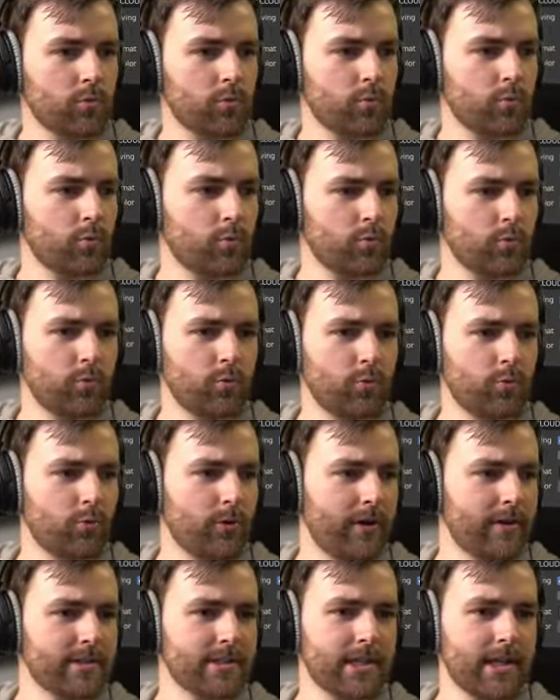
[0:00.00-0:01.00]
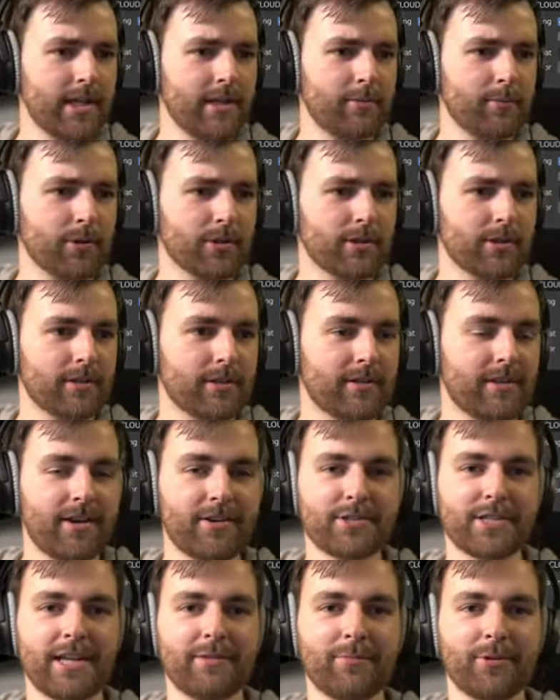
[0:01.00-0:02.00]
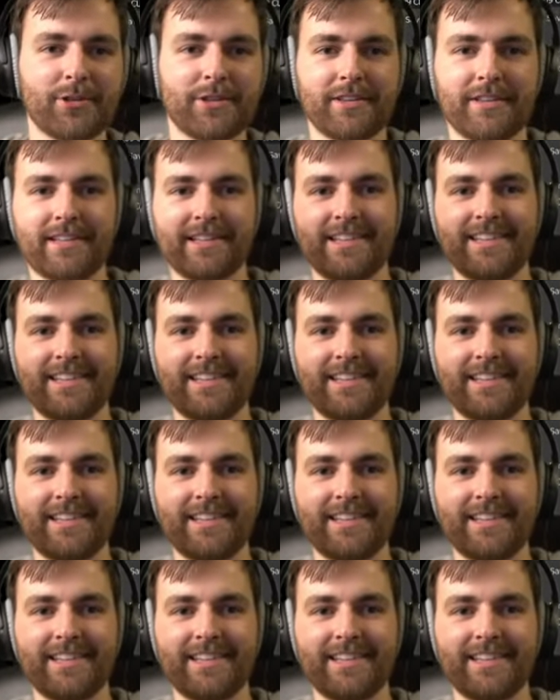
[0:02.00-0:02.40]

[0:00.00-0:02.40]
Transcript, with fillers: Ooh, where's the end button? There's the end button.